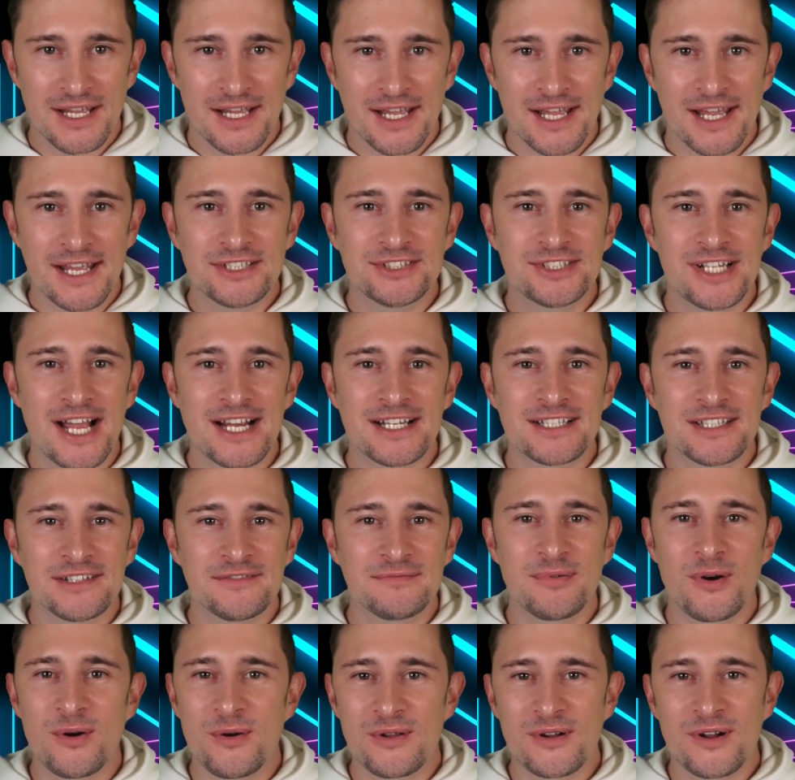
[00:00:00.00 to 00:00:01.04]
Injective
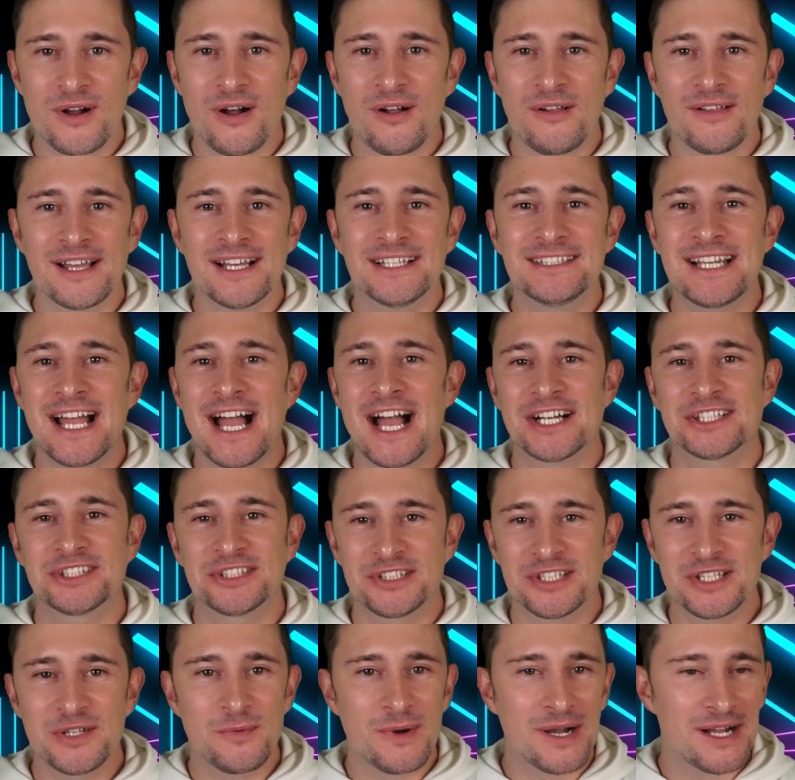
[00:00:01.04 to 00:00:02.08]
Protocol is
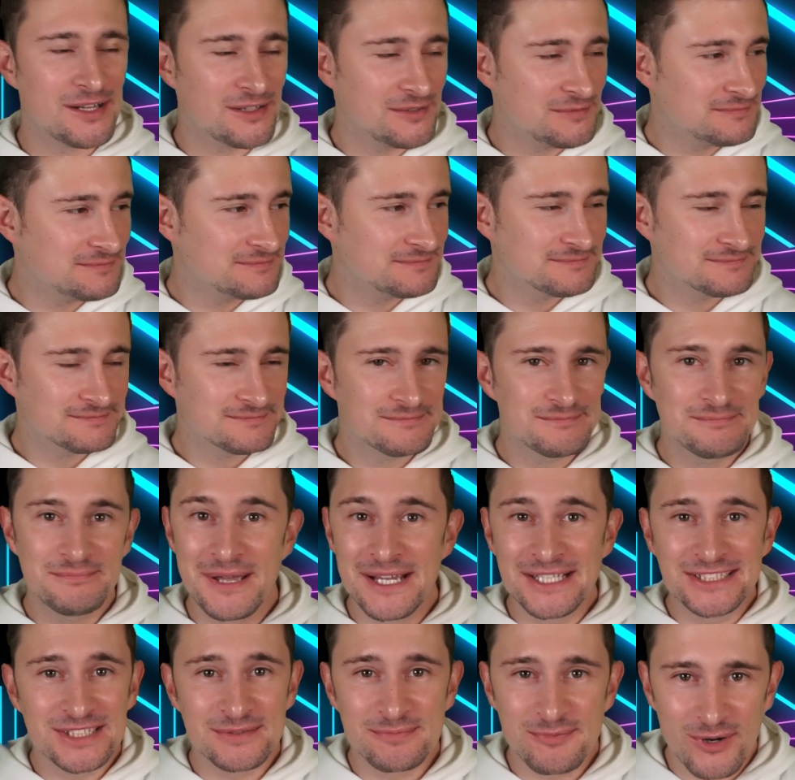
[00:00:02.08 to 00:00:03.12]
actually, well,
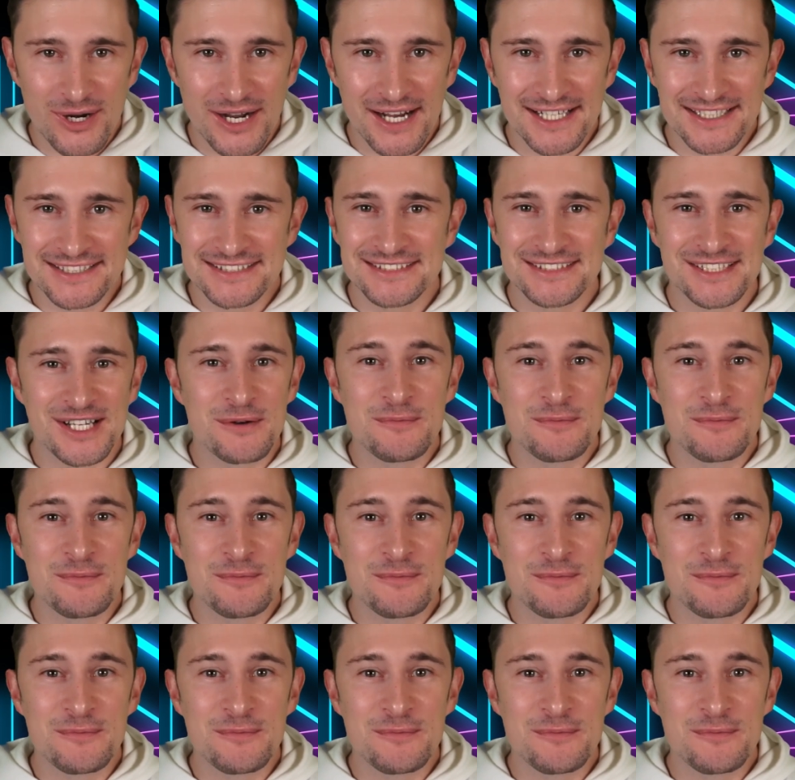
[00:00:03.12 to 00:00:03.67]
big surprise, a